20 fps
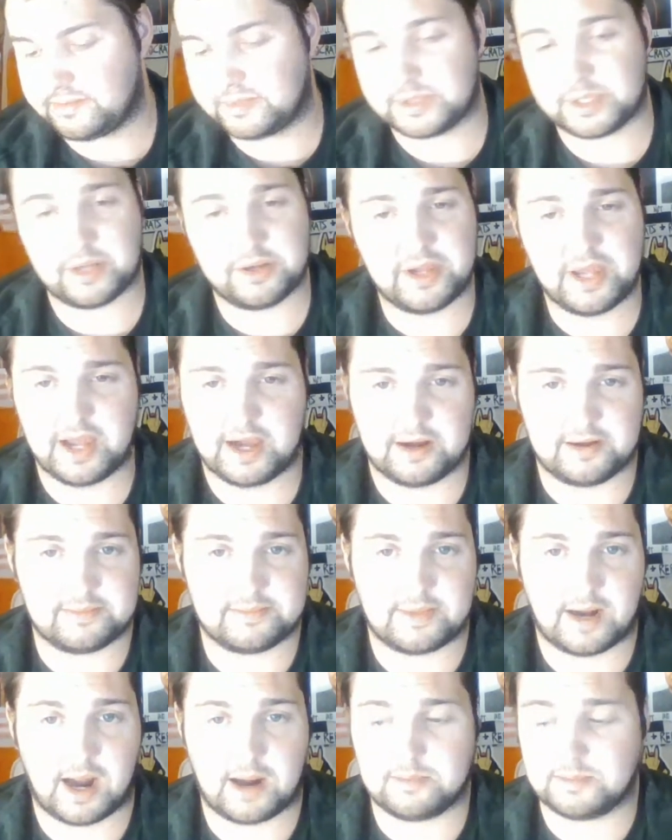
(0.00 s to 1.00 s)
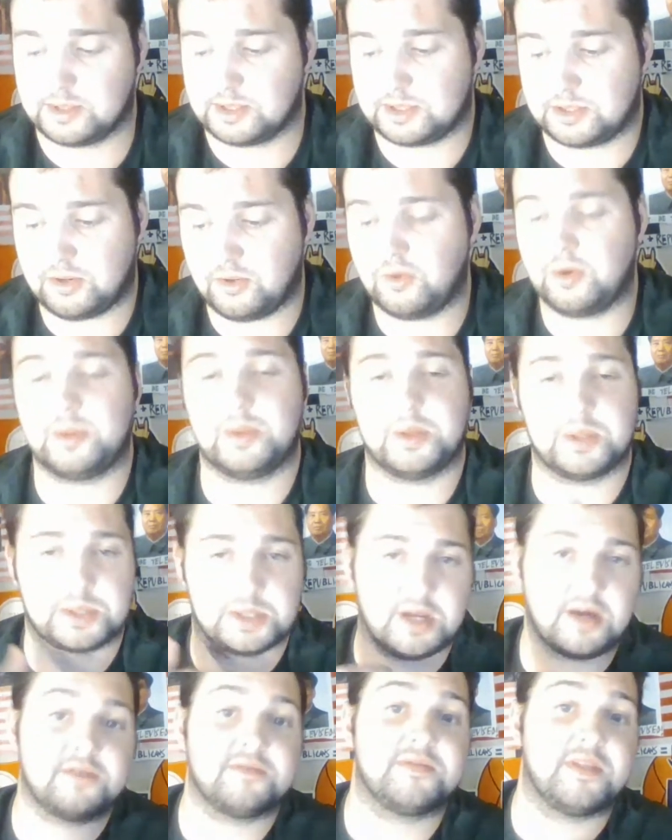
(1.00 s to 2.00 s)
so yeah, I'm just doing the
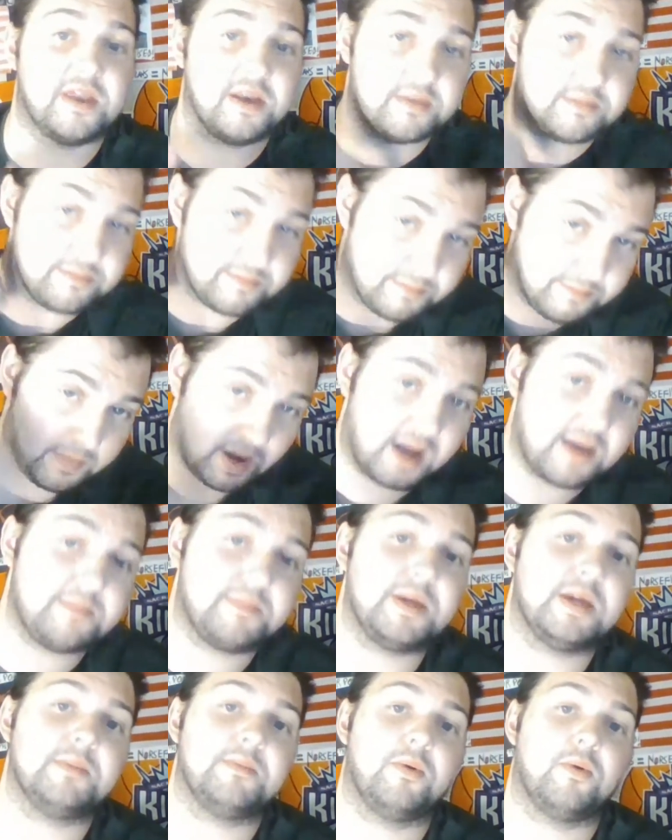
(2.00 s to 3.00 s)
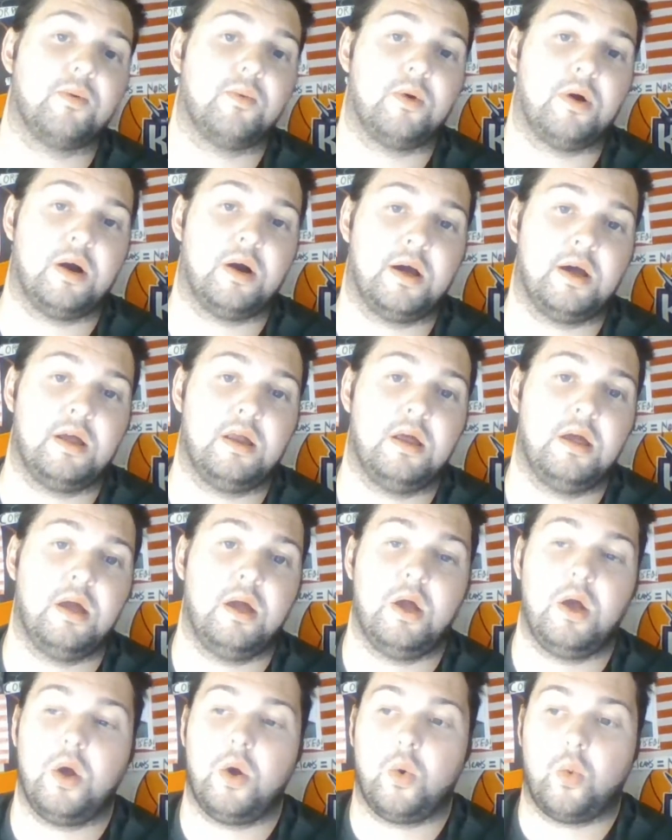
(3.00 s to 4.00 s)
stuff that my people want,
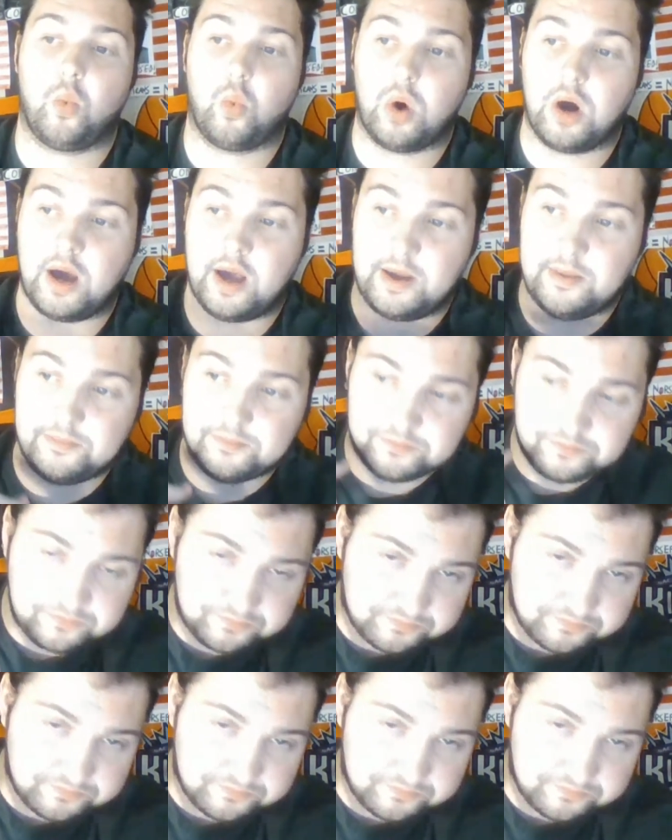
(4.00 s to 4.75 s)
what,